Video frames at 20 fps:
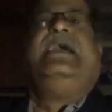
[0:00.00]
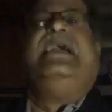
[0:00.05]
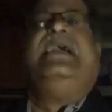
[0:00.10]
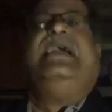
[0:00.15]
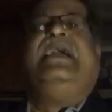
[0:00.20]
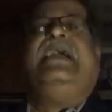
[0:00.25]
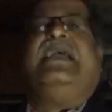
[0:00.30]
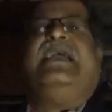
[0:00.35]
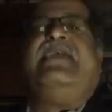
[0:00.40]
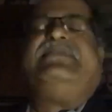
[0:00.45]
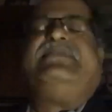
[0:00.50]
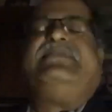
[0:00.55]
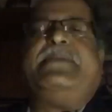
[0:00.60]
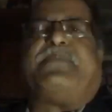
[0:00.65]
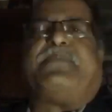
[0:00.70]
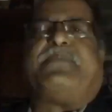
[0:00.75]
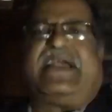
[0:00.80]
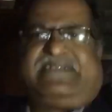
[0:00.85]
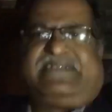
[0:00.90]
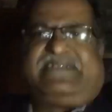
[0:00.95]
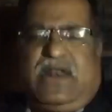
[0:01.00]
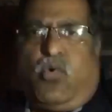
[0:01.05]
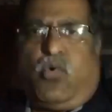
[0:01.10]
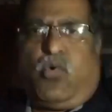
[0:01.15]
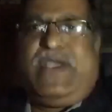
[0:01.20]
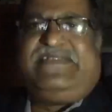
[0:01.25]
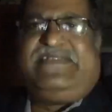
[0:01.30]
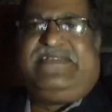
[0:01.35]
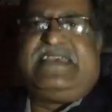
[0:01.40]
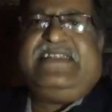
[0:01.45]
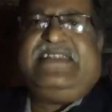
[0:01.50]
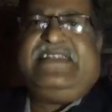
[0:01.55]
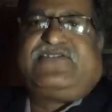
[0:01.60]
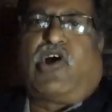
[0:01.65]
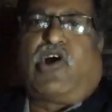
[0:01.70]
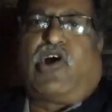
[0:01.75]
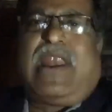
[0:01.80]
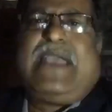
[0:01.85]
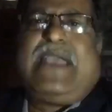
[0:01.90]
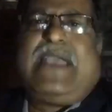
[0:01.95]
If the person who is
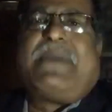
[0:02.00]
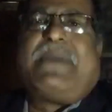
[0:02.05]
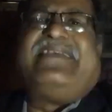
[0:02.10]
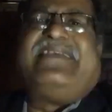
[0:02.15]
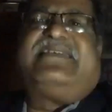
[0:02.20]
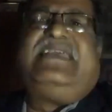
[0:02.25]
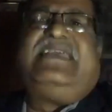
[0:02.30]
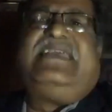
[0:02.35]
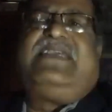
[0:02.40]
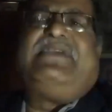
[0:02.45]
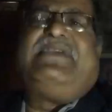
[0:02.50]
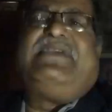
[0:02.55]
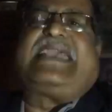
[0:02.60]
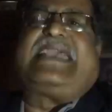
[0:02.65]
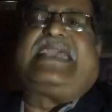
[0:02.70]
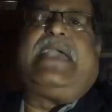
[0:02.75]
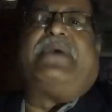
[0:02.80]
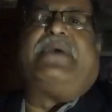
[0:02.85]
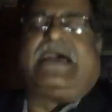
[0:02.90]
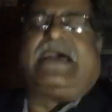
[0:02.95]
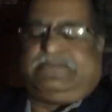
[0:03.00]
installing my CCTV camera